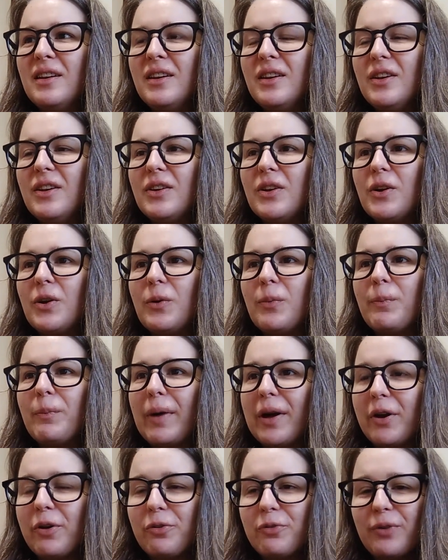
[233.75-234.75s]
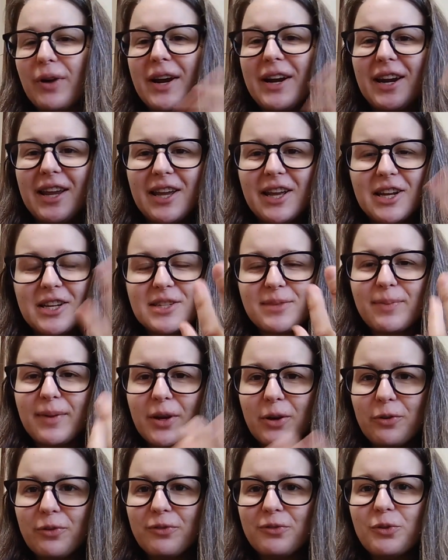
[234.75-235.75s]
you know, my own writing and it's my
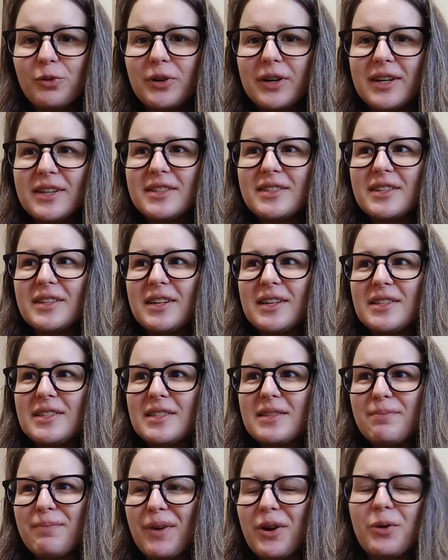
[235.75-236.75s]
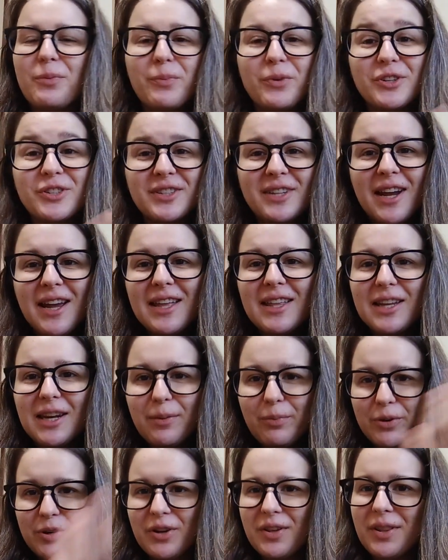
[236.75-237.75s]
own voice and it's my own personality
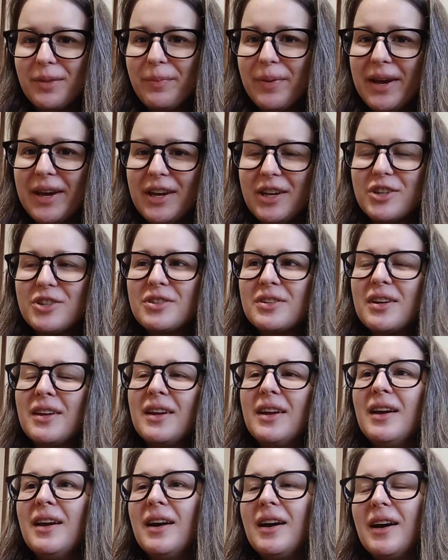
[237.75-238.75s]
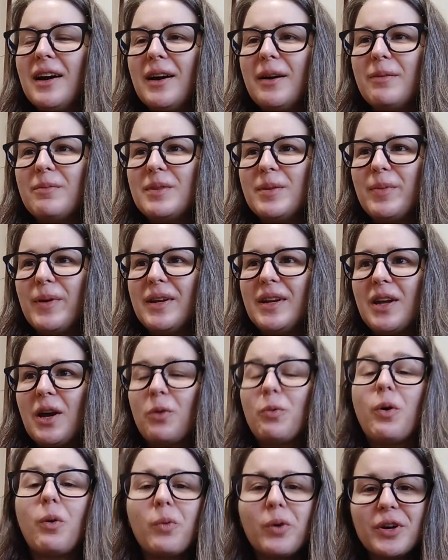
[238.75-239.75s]
put on the page, depending on
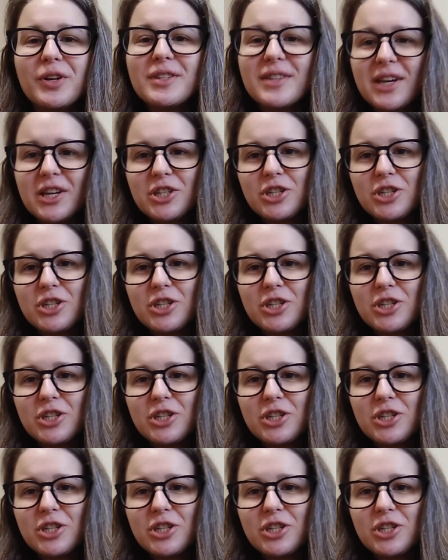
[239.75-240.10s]
what words I